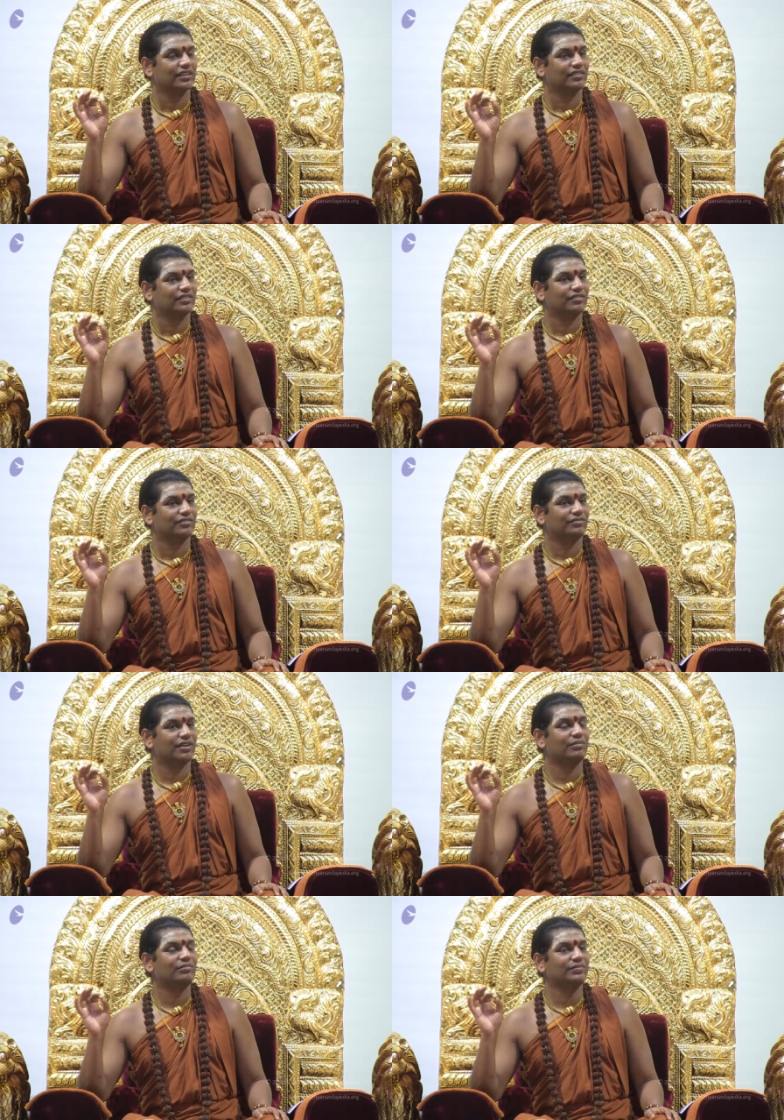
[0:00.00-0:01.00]

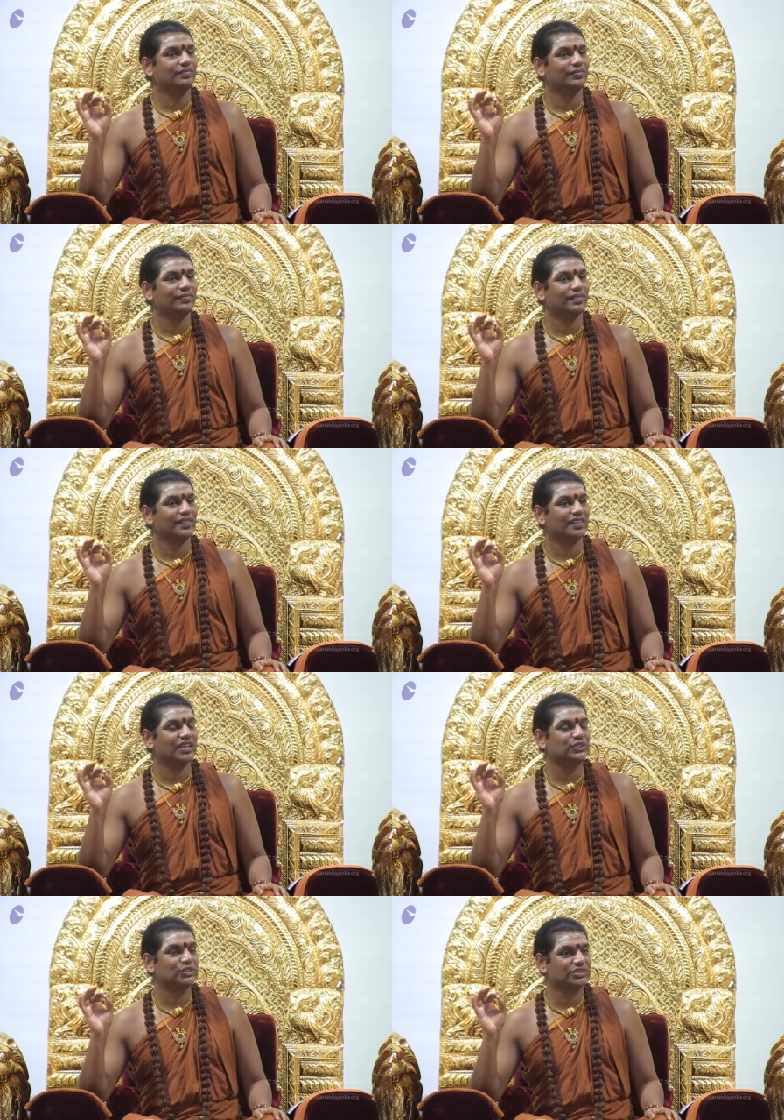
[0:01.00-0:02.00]
from the
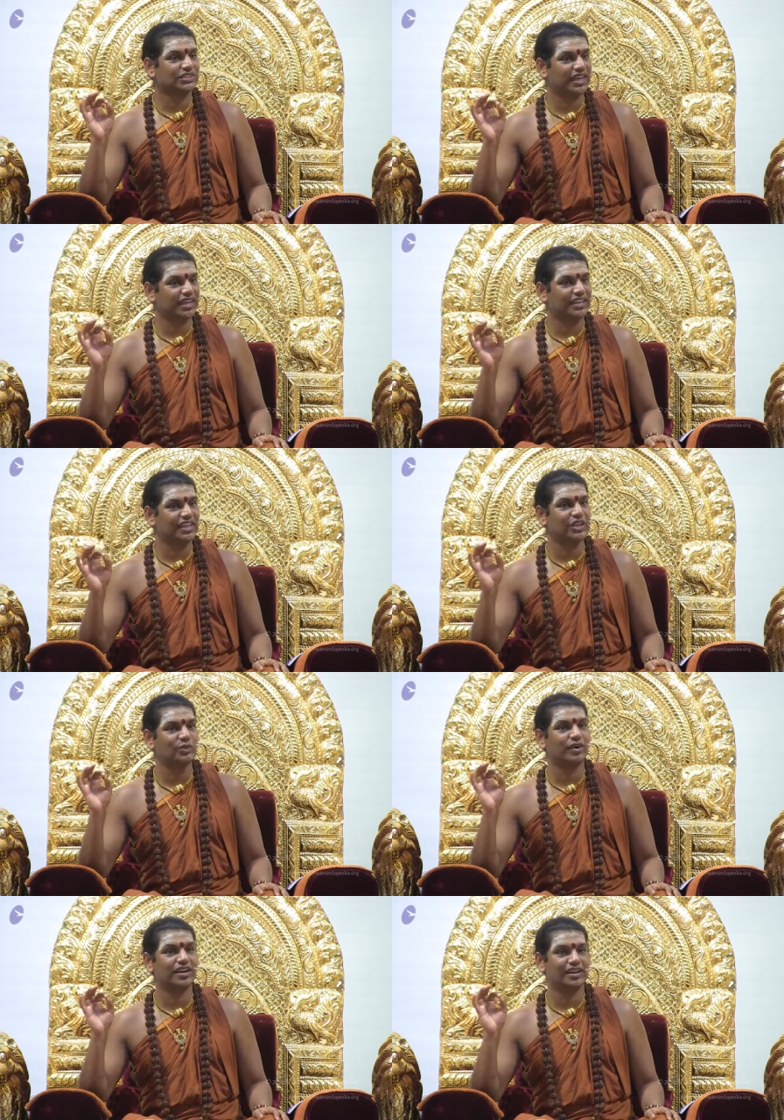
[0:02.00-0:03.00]
society you
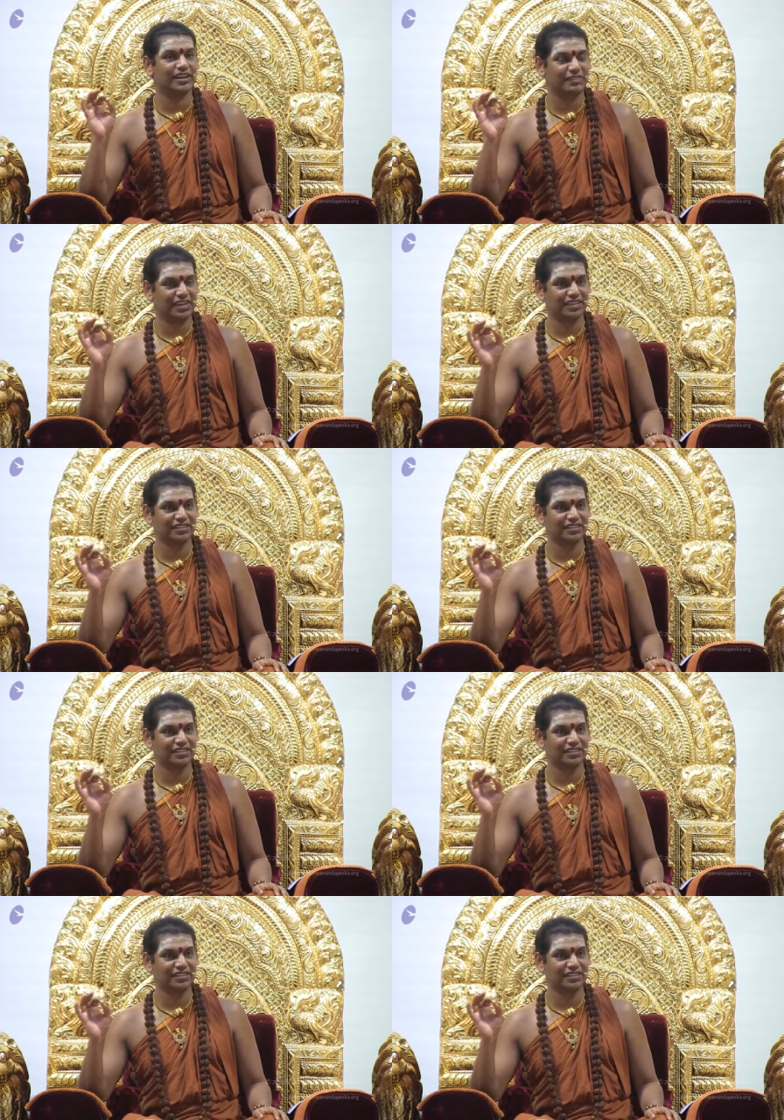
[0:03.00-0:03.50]
are living